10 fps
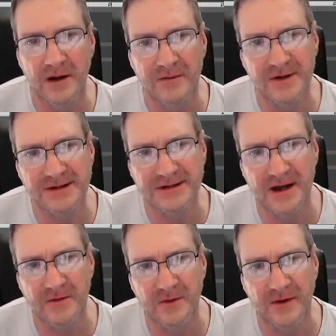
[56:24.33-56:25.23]
If you
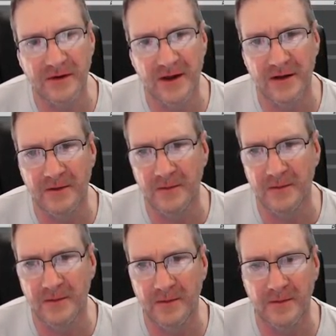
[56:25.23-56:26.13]
start with
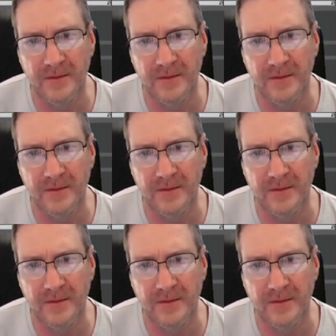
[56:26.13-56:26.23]
the